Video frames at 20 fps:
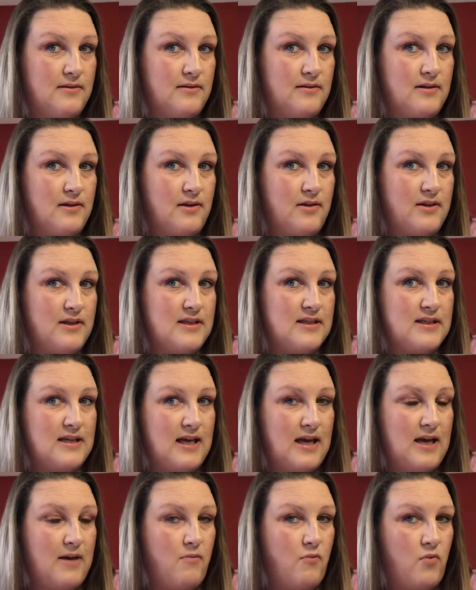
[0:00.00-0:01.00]
They're the
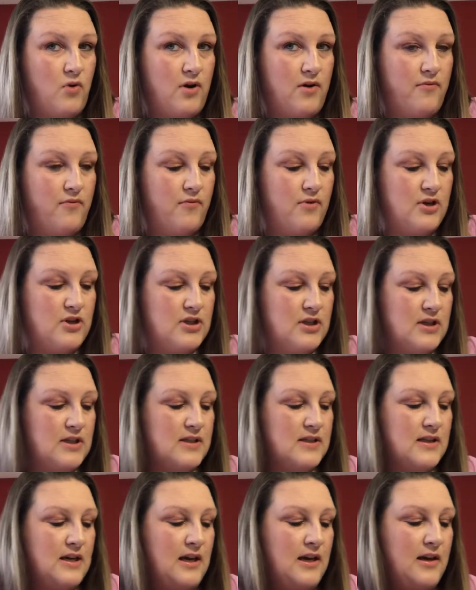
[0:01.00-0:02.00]
same, one of which
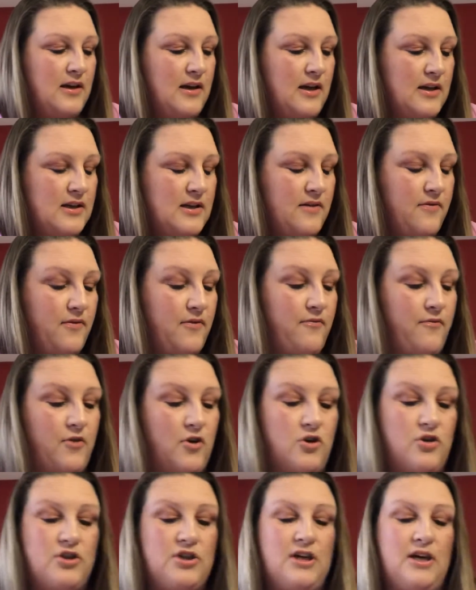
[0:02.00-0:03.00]
is a, a different
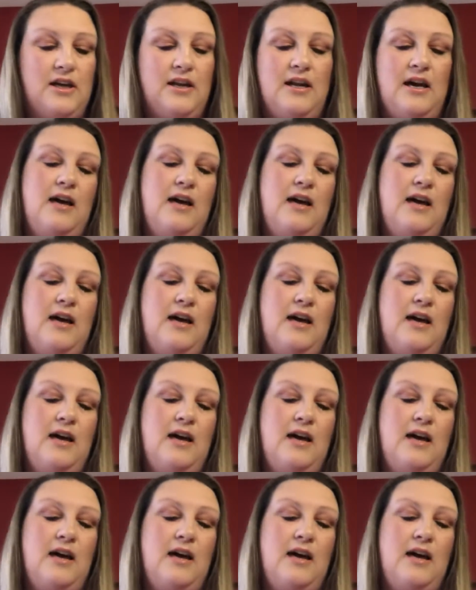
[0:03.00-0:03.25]
version.